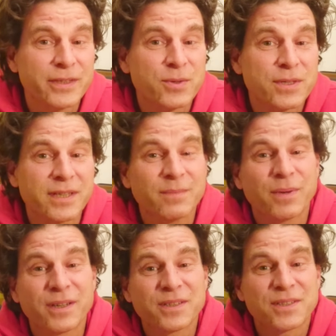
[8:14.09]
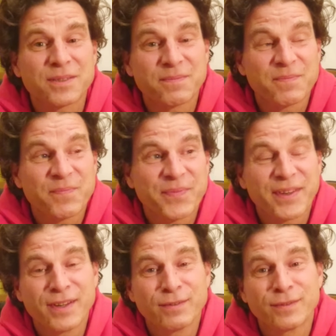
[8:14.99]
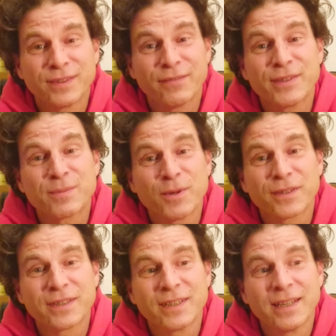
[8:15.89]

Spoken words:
interesting parts of this book.